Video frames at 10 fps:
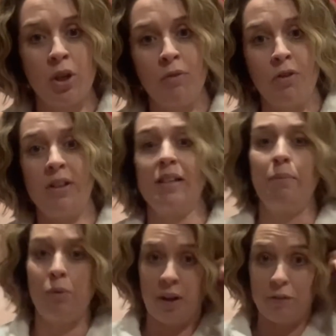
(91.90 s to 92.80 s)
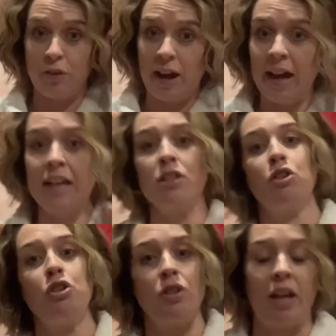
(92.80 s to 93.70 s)
For example, like for eggs, I'd
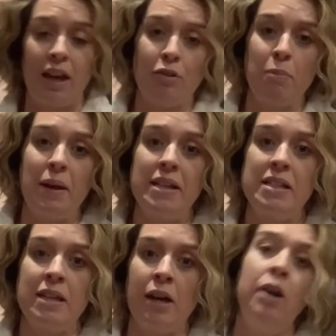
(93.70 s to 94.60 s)
use an egg replacer.